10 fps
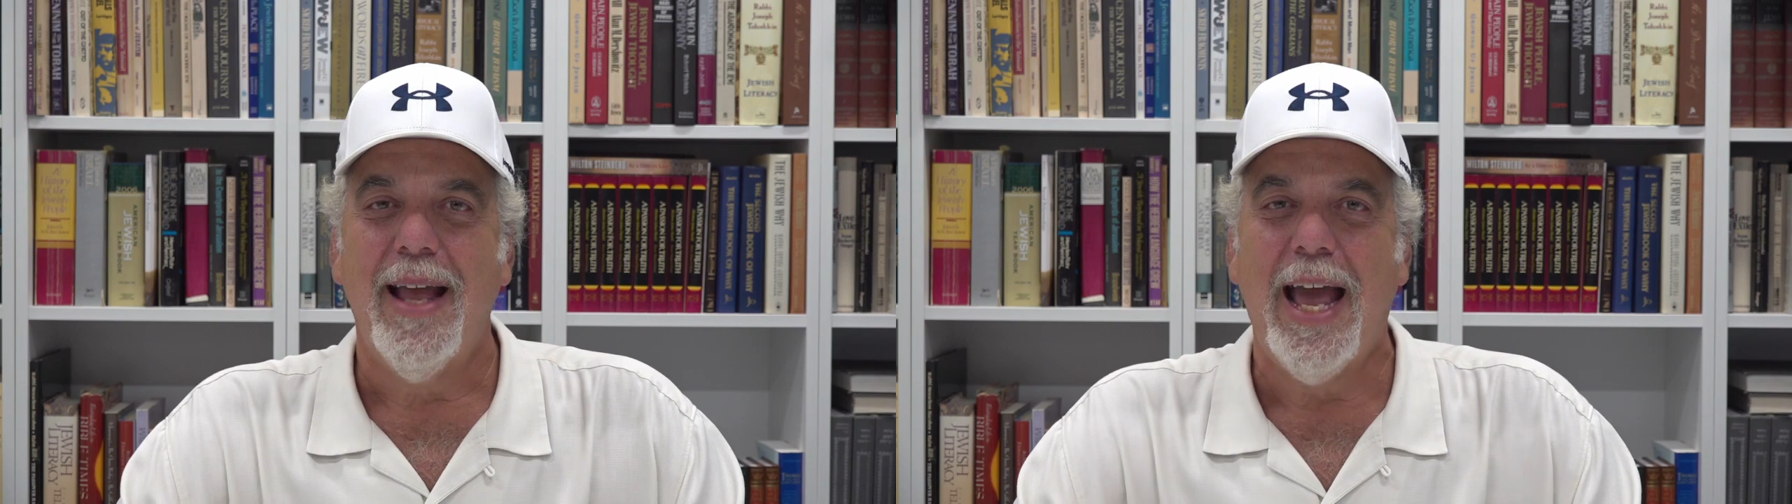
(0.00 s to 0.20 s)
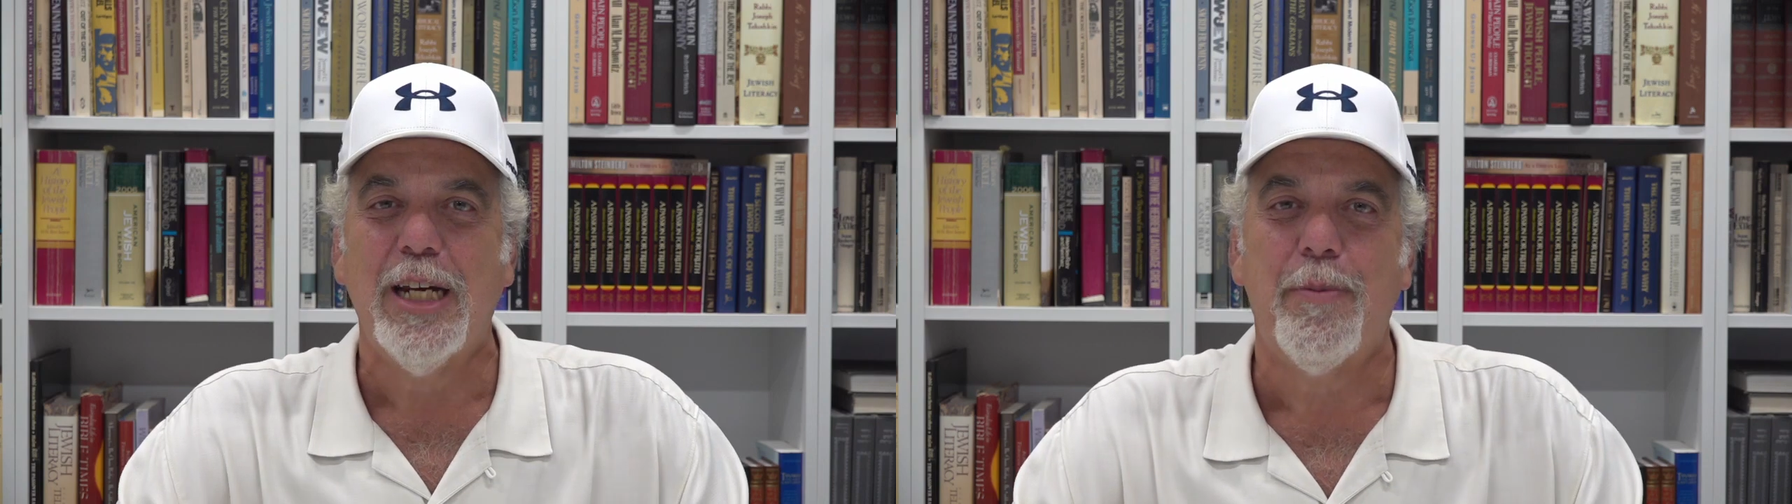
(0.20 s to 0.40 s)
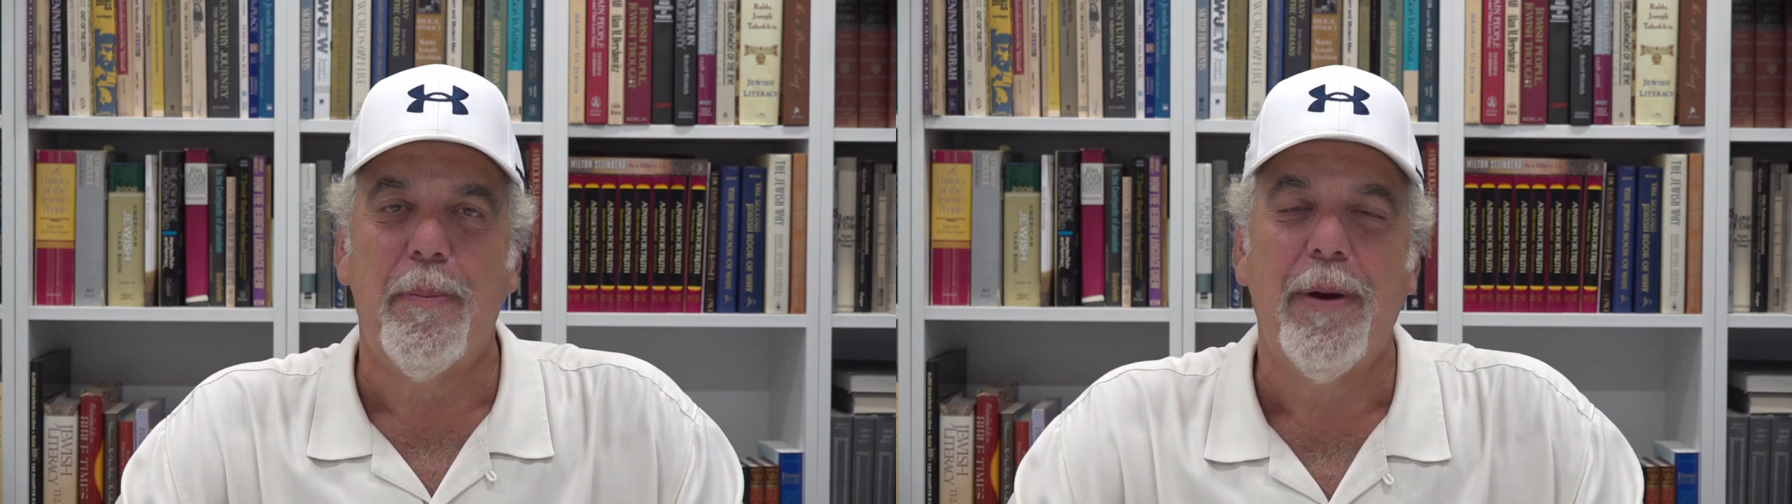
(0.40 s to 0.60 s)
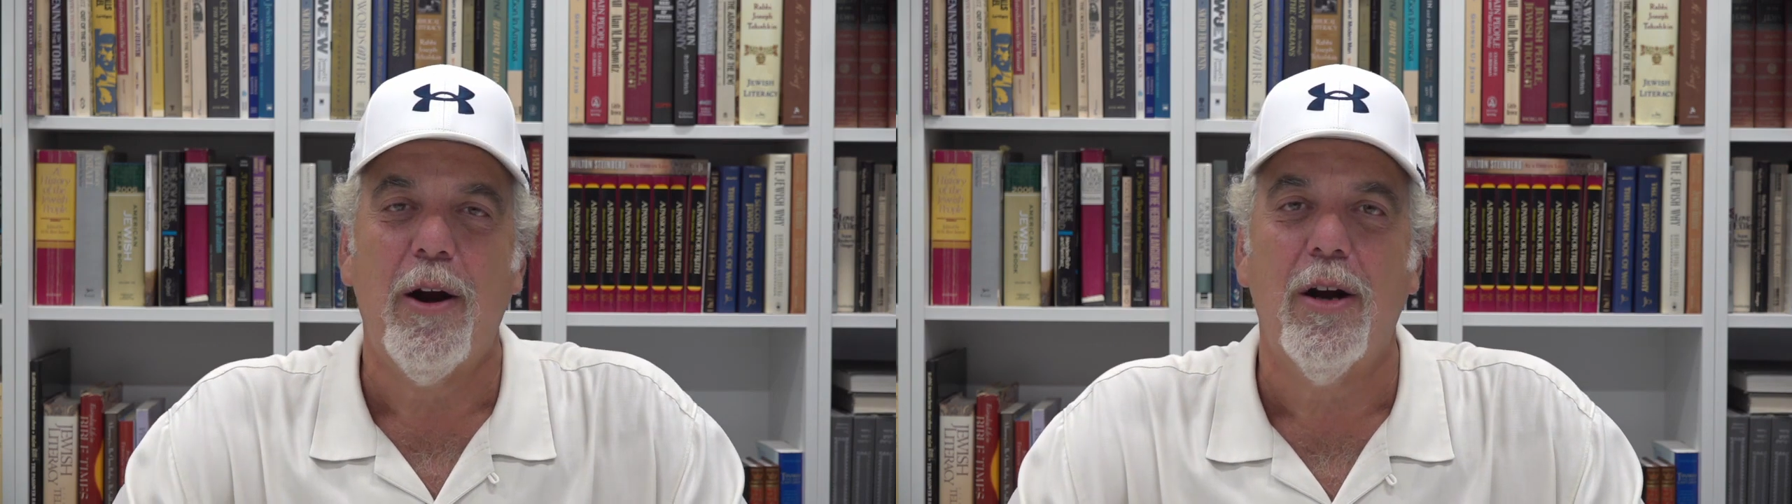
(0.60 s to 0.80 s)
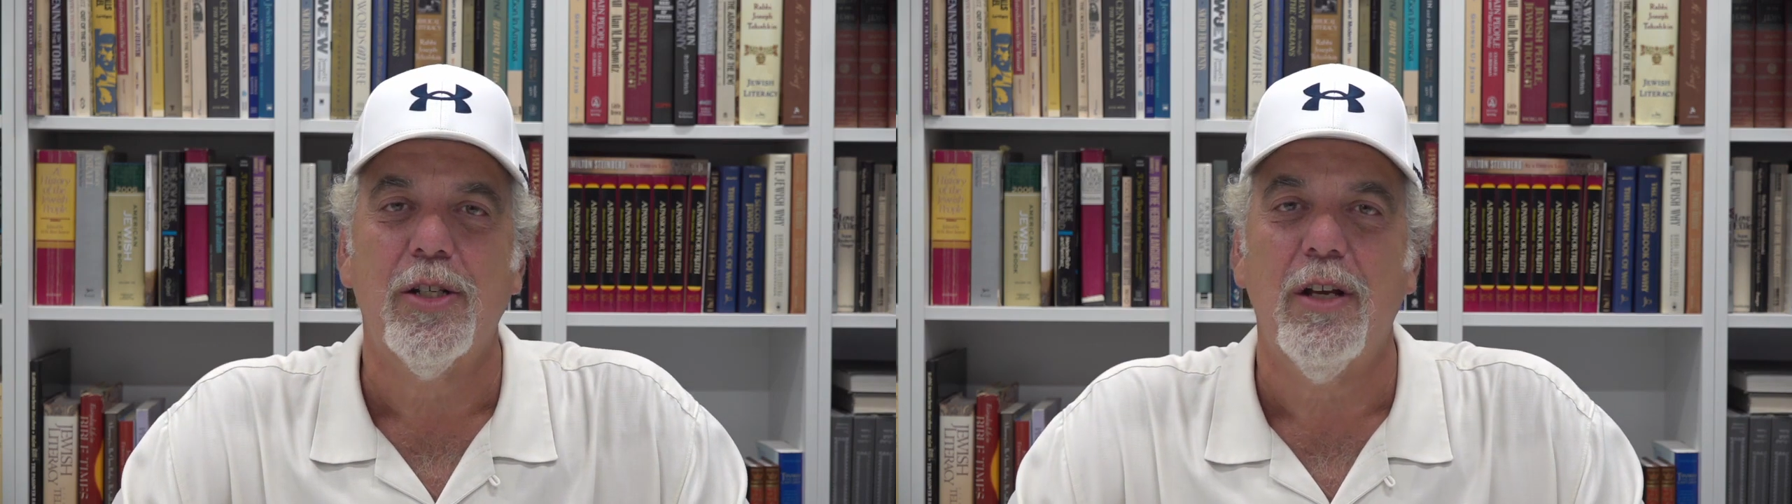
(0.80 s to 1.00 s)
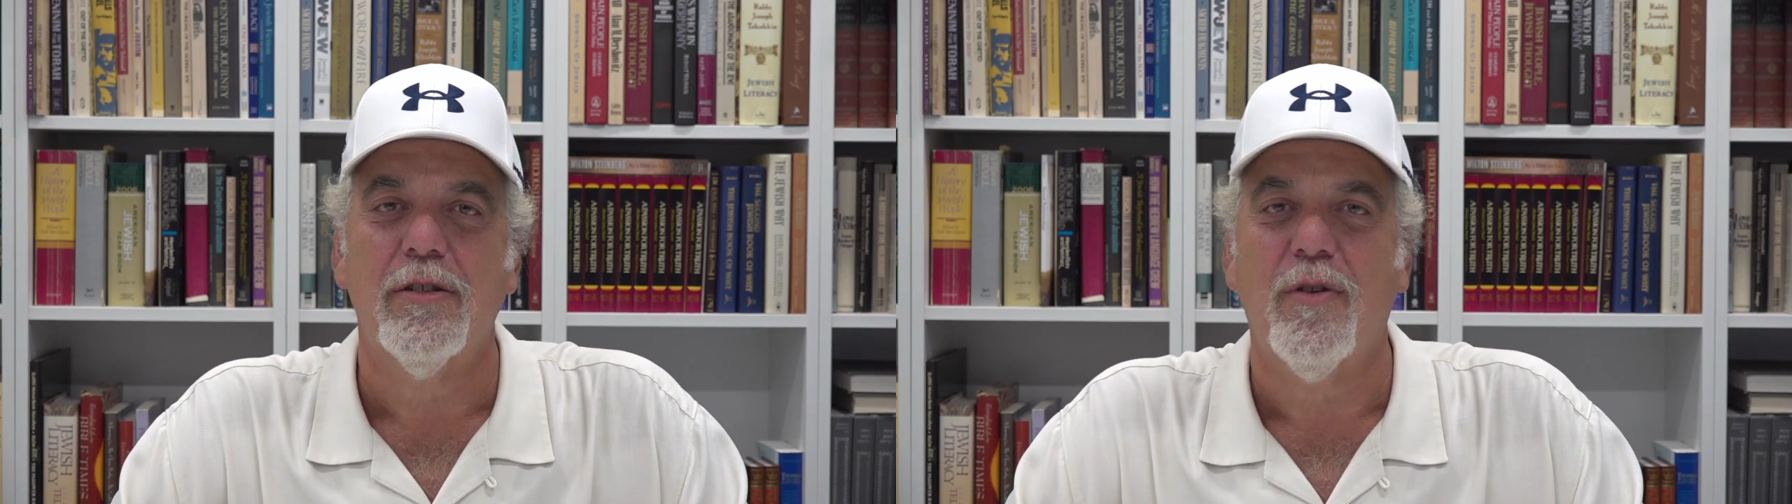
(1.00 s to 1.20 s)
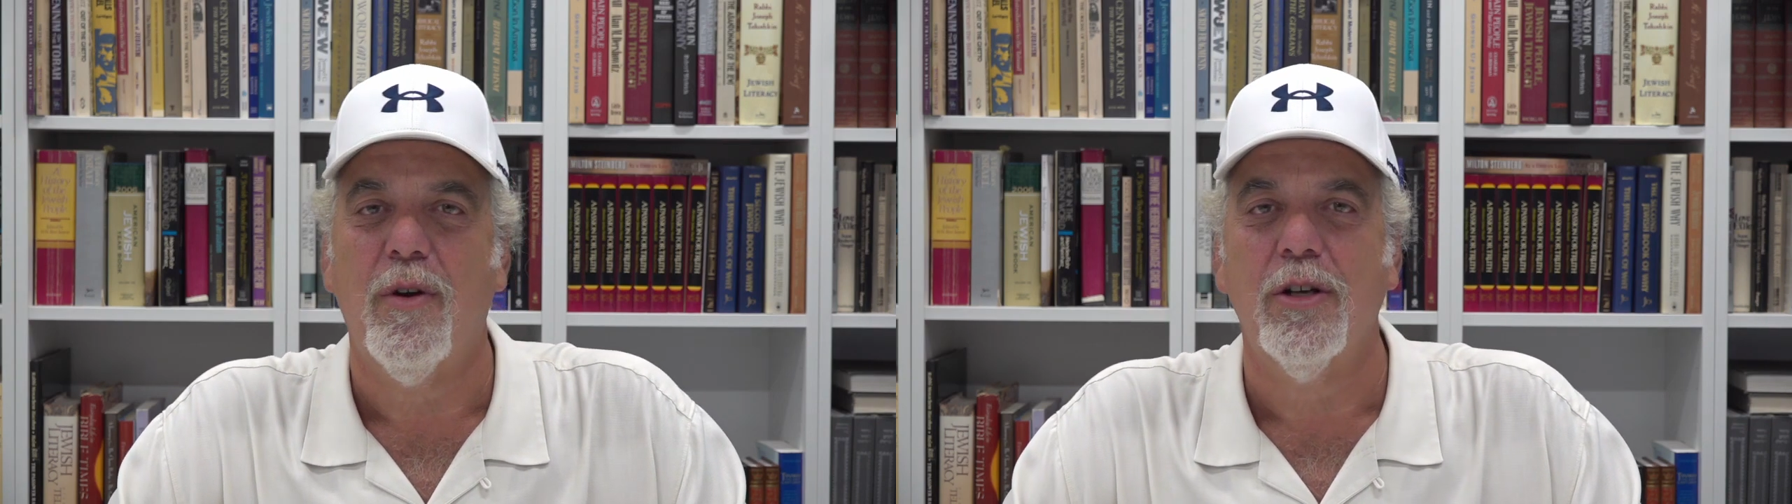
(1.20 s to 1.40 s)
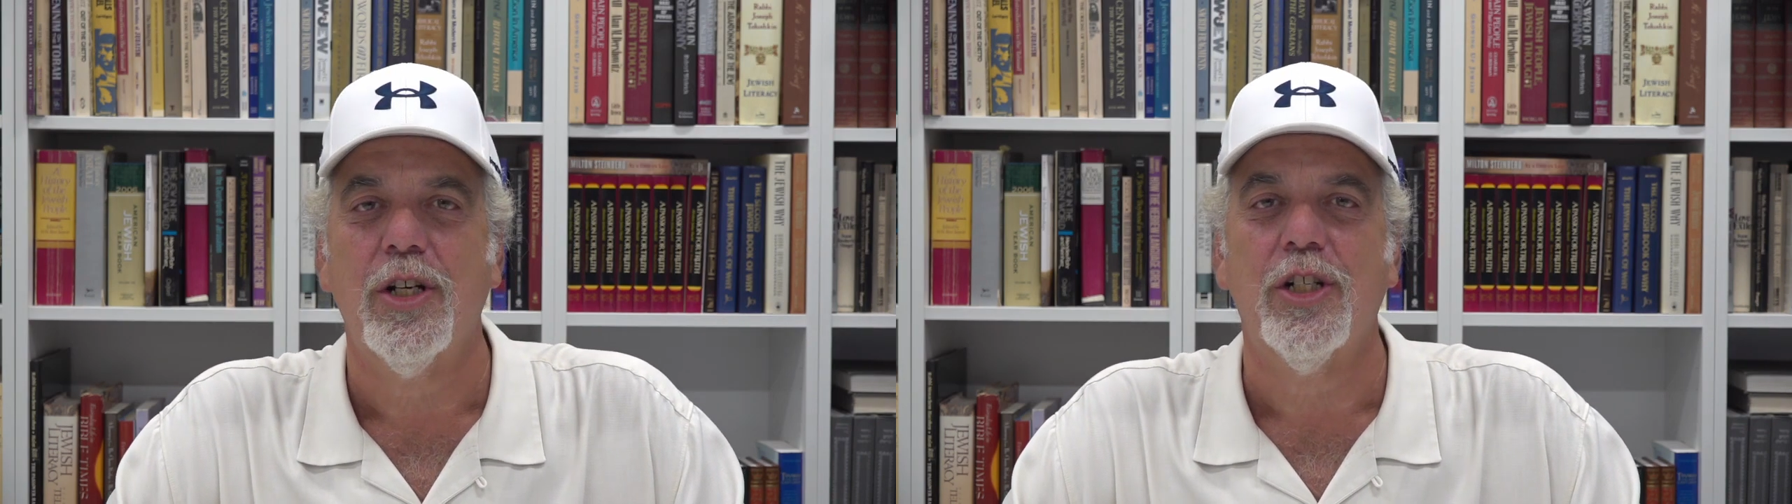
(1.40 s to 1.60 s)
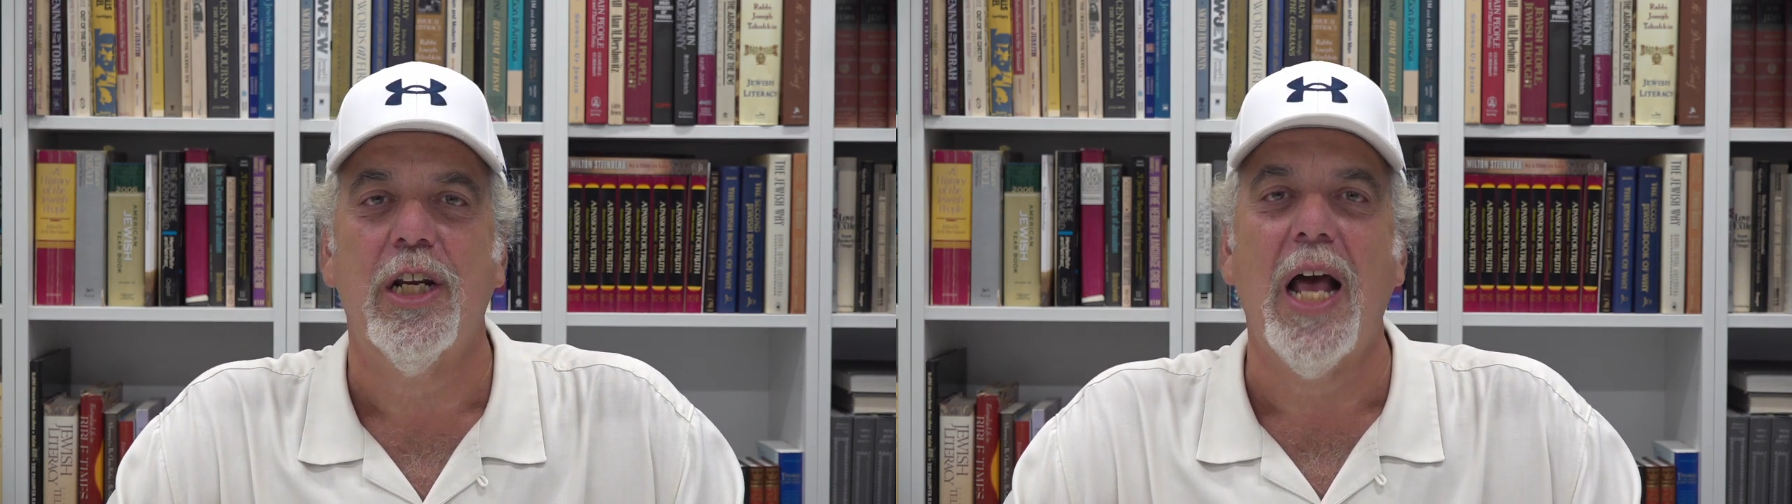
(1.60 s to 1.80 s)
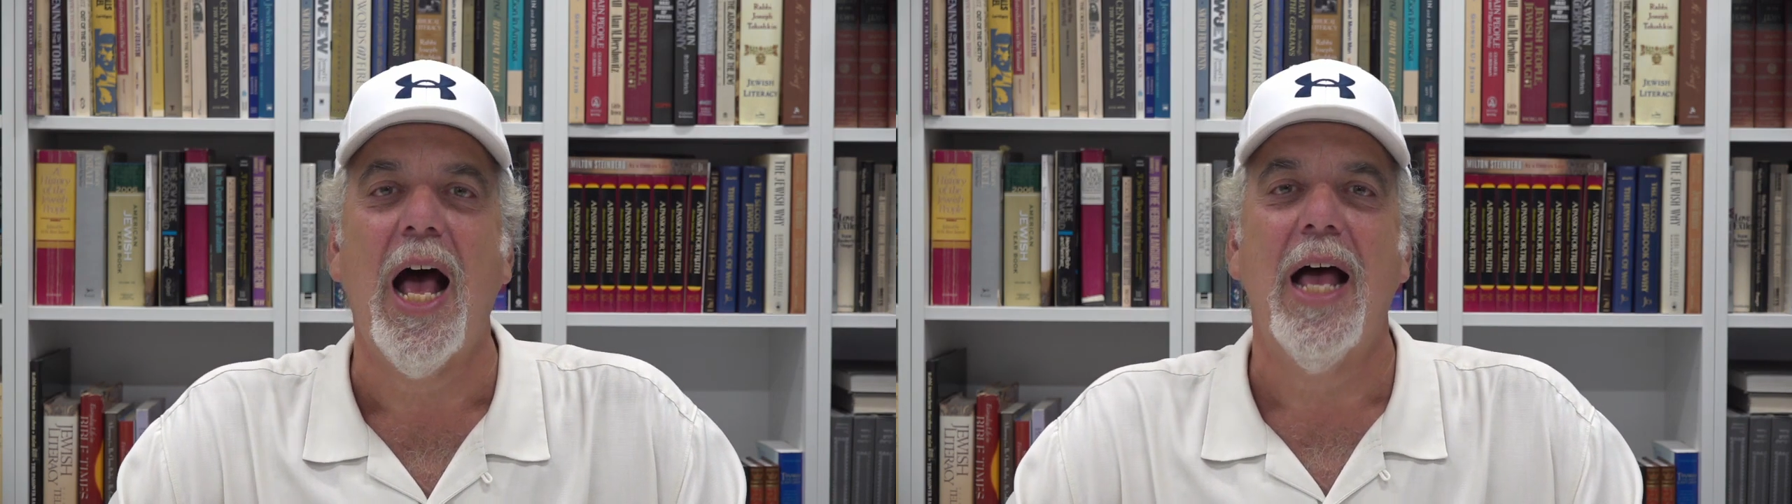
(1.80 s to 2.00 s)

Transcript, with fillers: and to prepare ourselves for Rosh Hashanah